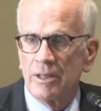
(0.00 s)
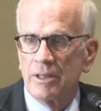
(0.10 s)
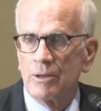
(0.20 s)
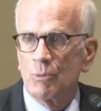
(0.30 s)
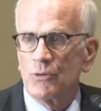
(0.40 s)

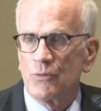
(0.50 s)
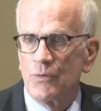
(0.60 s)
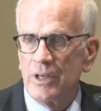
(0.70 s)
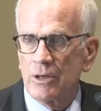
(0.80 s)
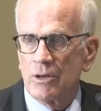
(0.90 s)
It was
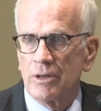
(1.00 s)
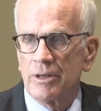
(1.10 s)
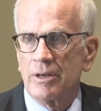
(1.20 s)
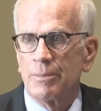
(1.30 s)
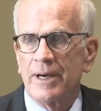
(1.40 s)
fear
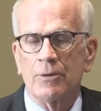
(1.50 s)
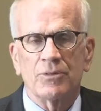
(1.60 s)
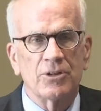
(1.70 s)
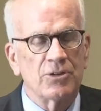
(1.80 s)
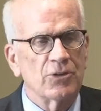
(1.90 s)

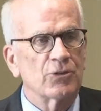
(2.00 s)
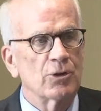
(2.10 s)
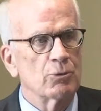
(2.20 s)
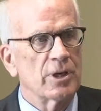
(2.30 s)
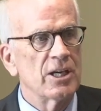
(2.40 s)
about the
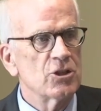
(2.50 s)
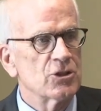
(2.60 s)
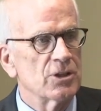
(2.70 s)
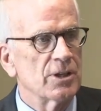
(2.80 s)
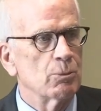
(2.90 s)

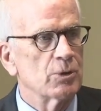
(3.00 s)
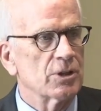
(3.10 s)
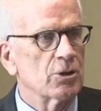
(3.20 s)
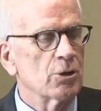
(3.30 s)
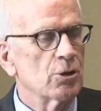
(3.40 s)
dislocation that would
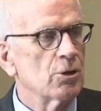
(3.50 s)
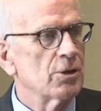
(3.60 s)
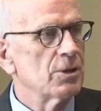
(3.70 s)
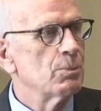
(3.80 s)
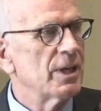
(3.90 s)
occur
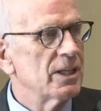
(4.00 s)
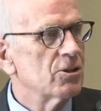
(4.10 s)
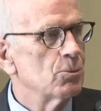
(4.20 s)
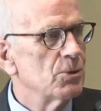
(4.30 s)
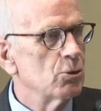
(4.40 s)
in many
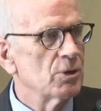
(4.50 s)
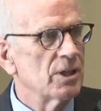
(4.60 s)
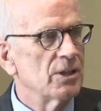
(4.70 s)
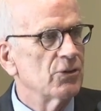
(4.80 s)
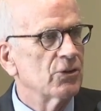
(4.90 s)

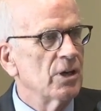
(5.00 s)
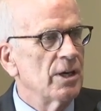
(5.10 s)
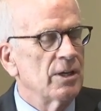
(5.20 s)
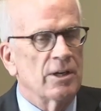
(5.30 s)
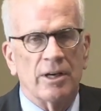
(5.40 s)
communities
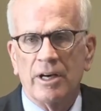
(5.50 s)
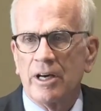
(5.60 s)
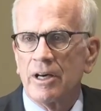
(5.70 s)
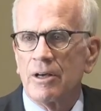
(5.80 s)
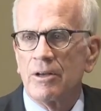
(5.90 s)

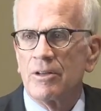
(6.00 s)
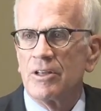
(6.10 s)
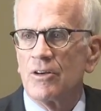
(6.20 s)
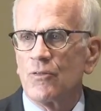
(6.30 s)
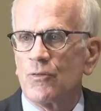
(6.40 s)
uh,
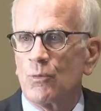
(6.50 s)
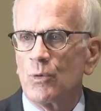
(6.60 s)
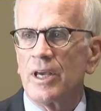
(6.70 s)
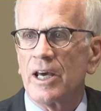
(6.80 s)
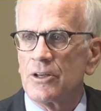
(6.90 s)
if
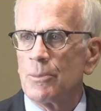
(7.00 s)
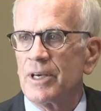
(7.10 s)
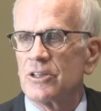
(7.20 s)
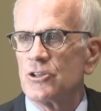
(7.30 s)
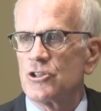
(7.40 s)
we had to
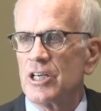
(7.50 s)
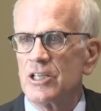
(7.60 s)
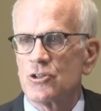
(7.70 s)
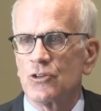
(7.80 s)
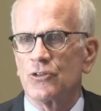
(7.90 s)
make the
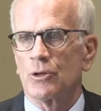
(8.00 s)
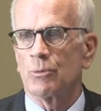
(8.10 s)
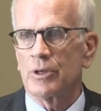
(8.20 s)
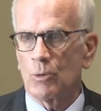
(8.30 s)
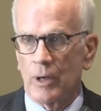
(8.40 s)
changes that are
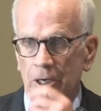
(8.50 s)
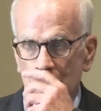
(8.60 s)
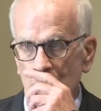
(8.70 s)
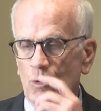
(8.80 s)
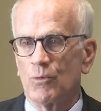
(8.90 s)
required
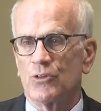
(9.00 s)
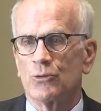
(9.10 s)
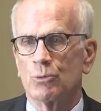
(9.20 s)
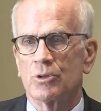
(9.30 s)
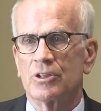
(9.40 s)
to move us
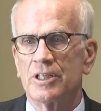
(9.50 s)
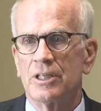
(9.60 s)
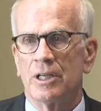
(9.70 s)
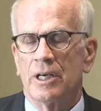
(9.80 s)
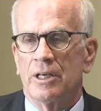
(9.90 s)
to a
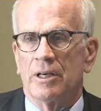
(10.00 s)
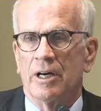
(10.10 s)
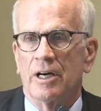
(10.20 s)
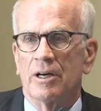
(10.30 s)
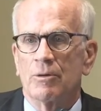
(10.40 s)
clean,
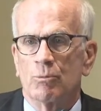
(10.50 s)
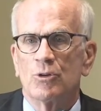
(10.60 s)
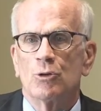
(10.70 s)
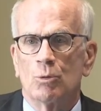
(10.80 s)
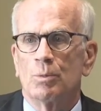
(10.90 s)
uh,
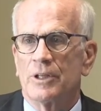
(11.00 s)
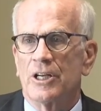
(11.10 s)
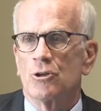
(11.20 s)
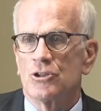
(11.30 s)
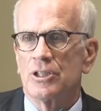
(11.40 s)
renewable
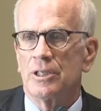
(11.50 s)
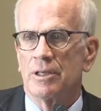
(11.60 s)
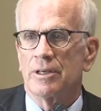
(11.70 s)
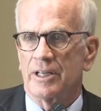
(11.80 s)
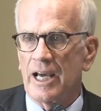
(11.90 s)
energy
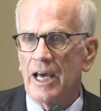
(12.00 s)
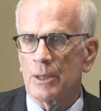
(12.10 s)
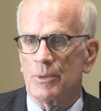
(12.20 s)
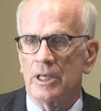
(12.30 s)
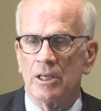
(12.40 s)

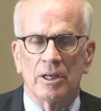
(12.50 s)
economy.